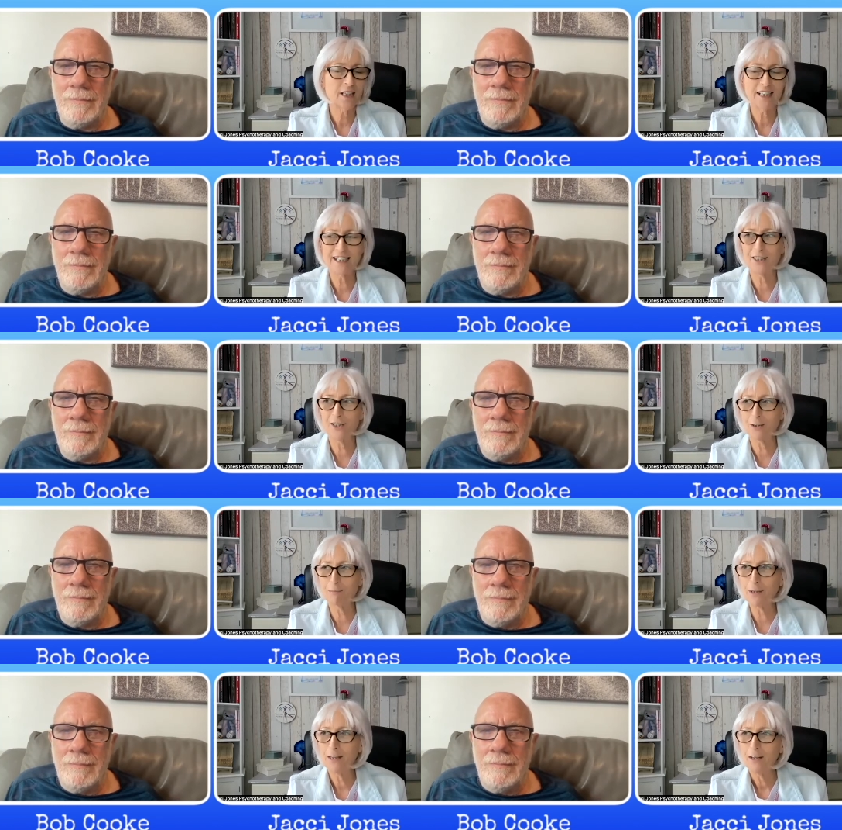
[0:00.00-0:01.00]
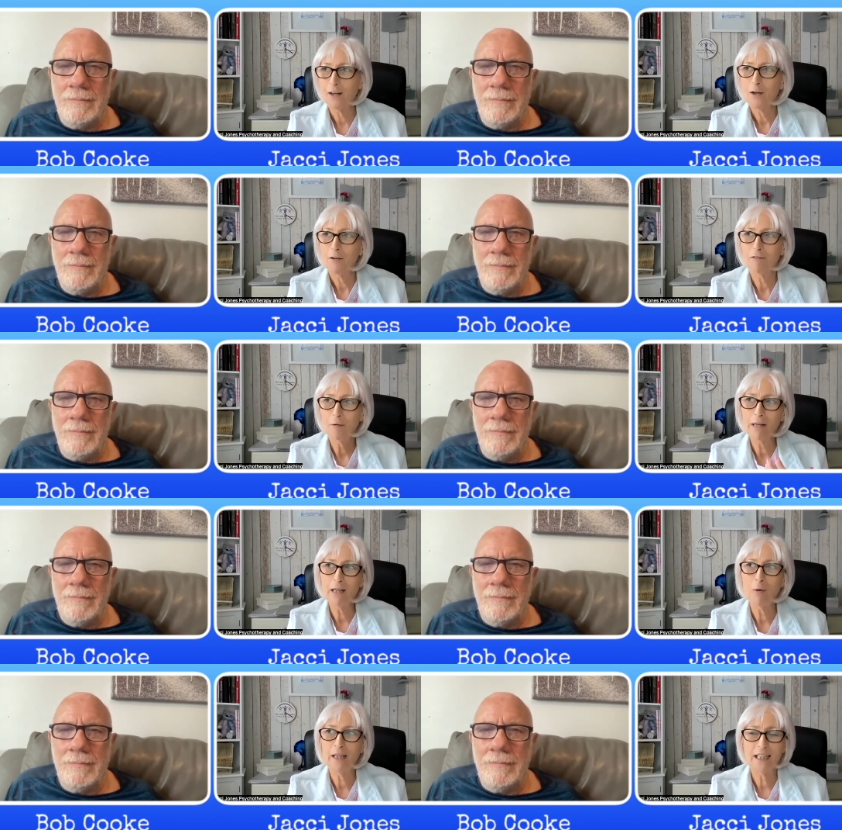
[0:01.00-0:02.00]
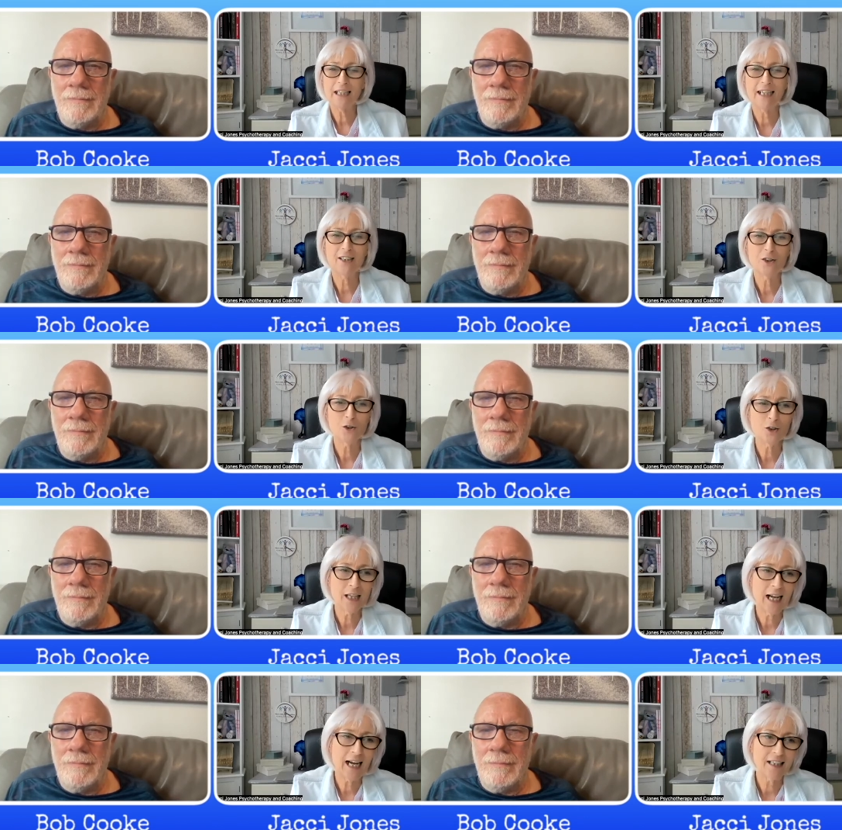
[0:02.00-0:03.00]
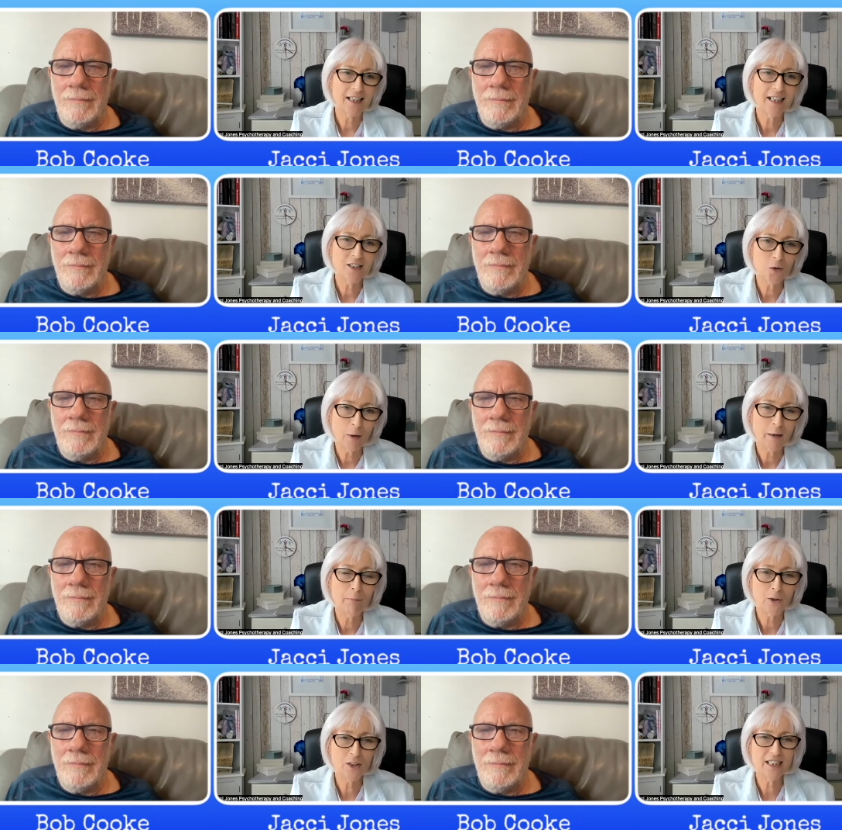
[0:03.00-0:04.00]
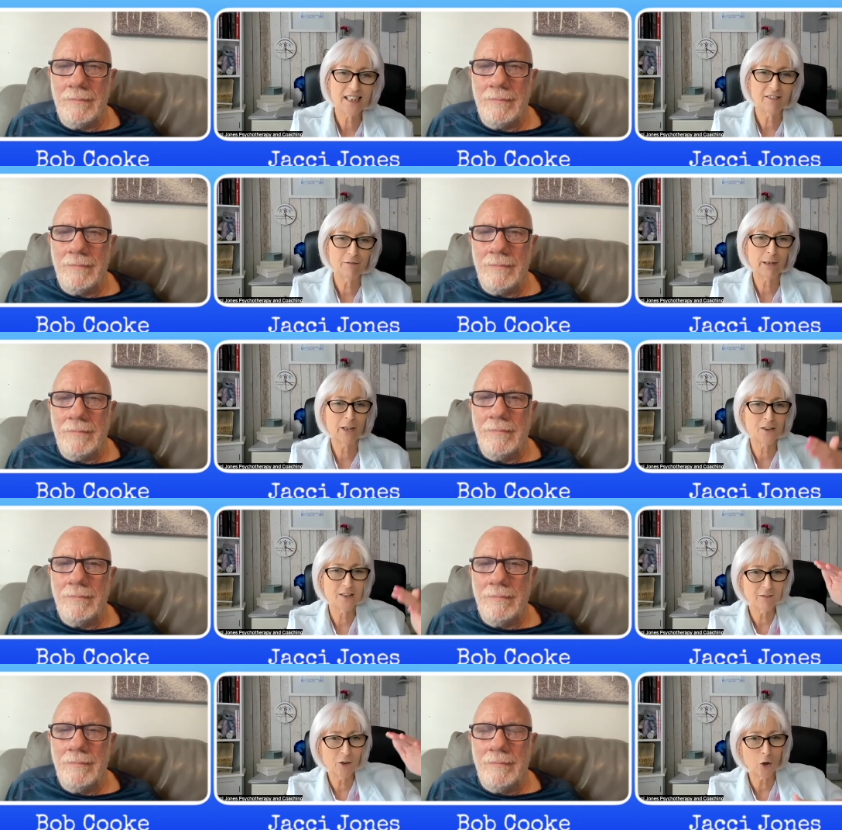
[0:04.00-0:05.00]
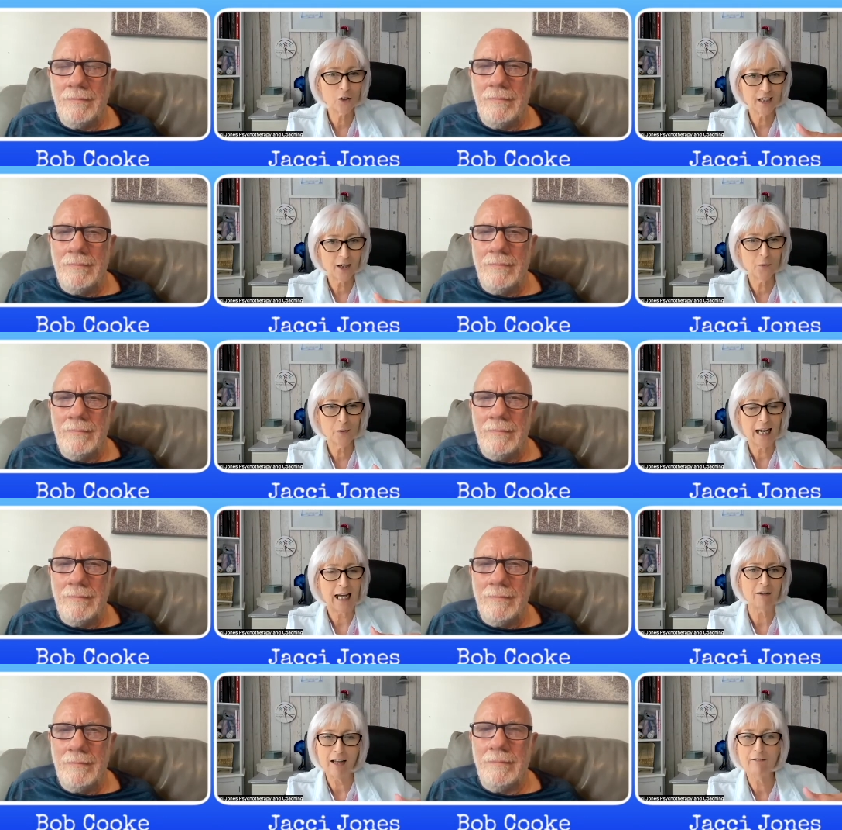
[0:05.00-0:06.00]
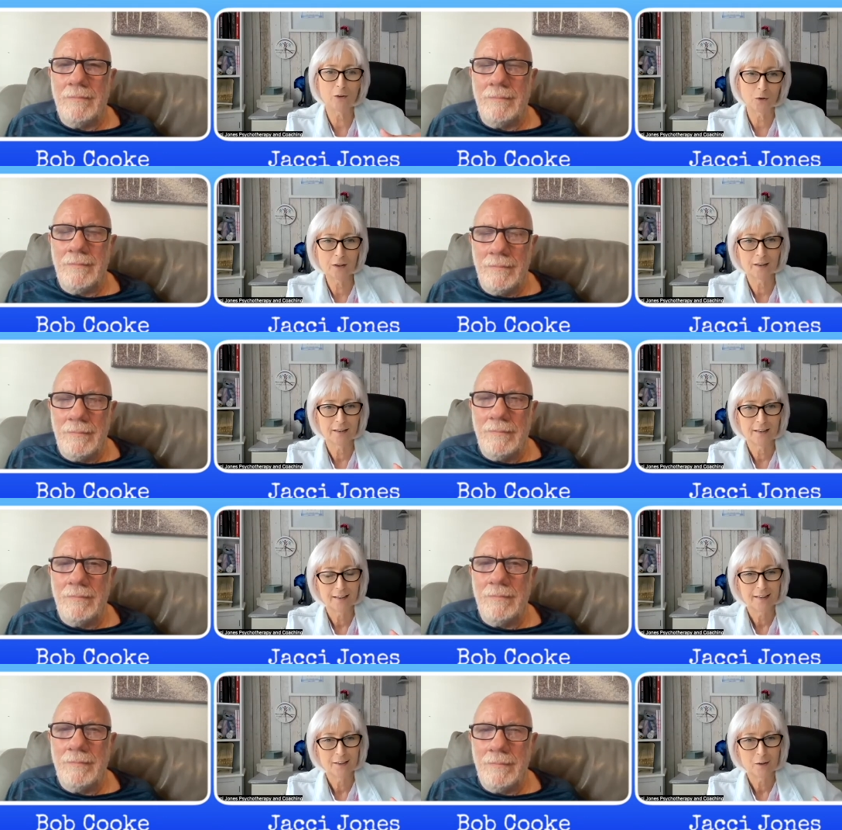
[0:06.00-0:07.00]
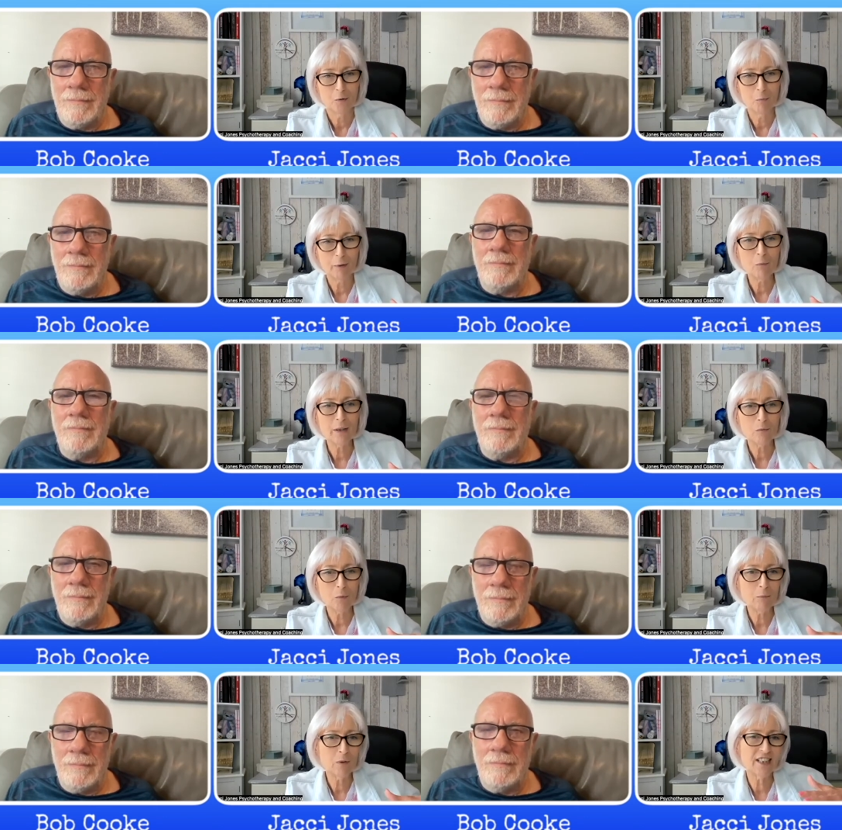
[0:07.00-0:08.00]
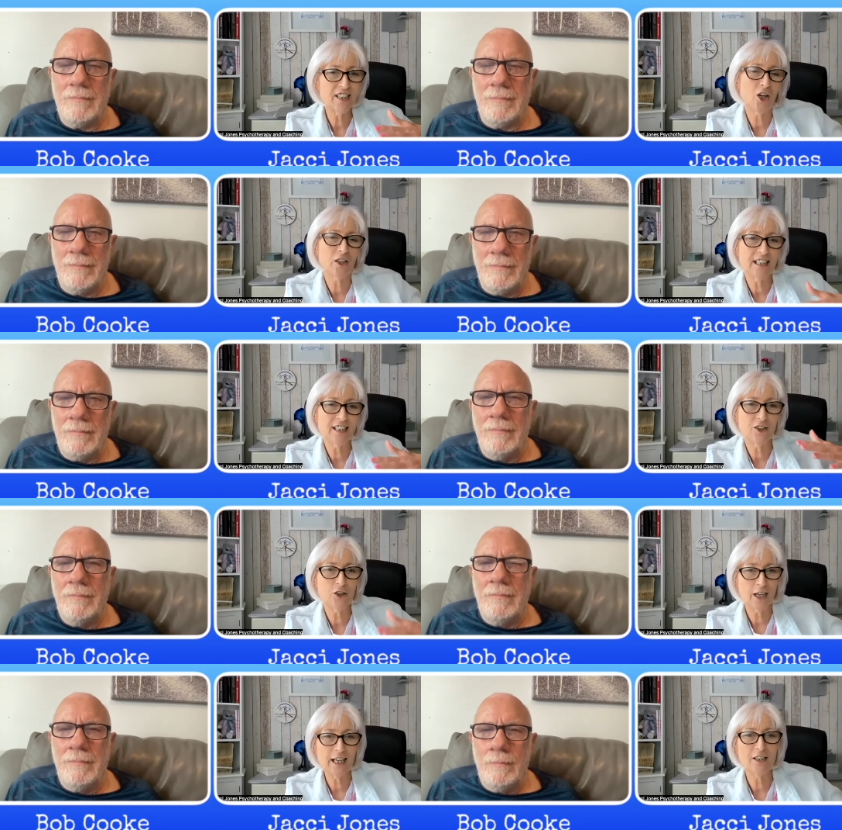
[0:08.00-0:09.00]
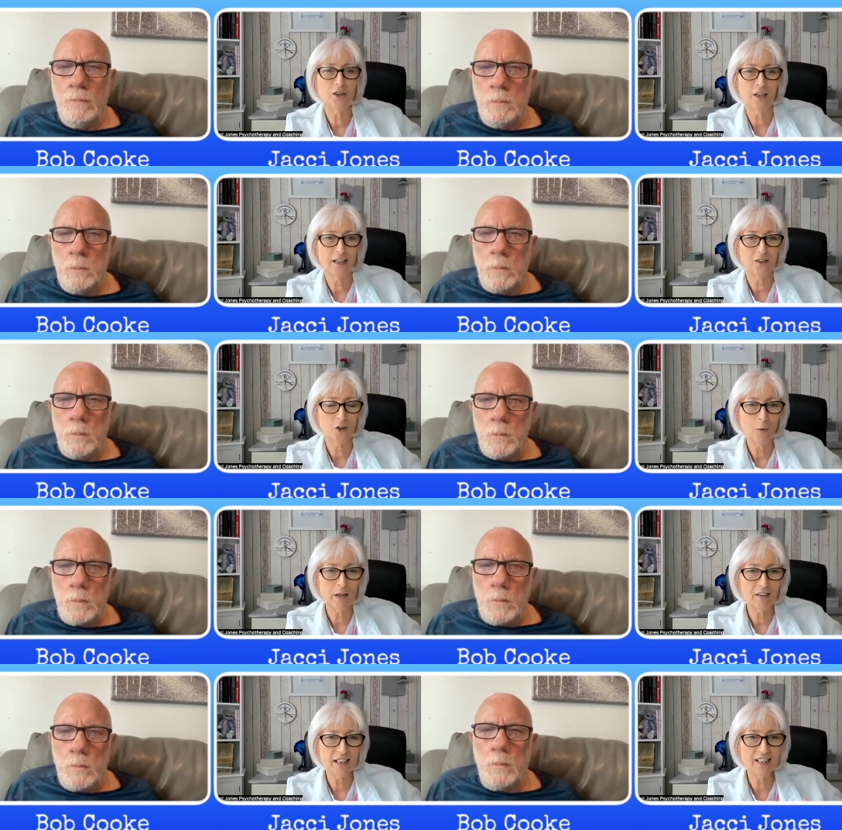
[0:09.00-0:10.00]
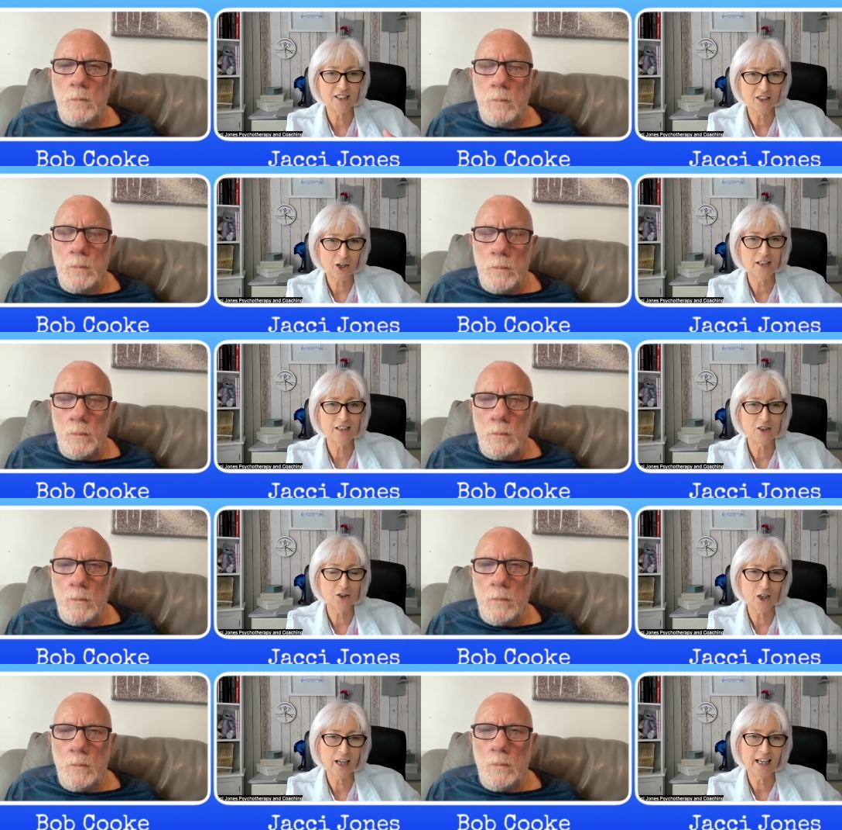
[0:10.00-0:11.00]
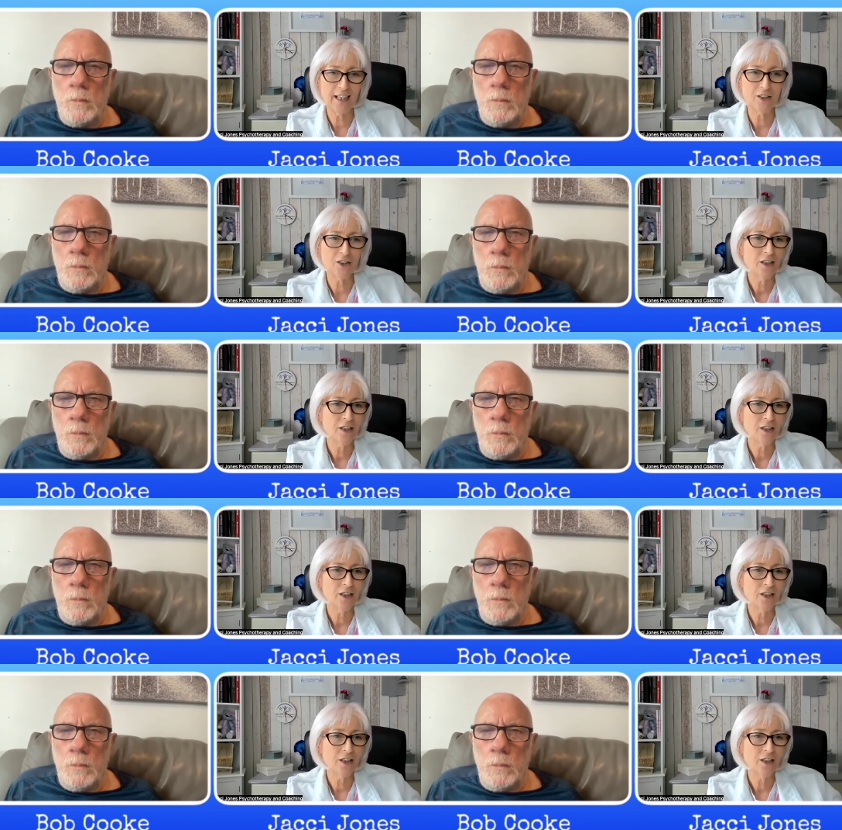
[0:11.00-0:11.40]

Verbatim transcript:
Speaker 1: listeners but for me when a client does that i think it's quite positive because they've gone down a level when we when we're starting to change things or when things are starting to change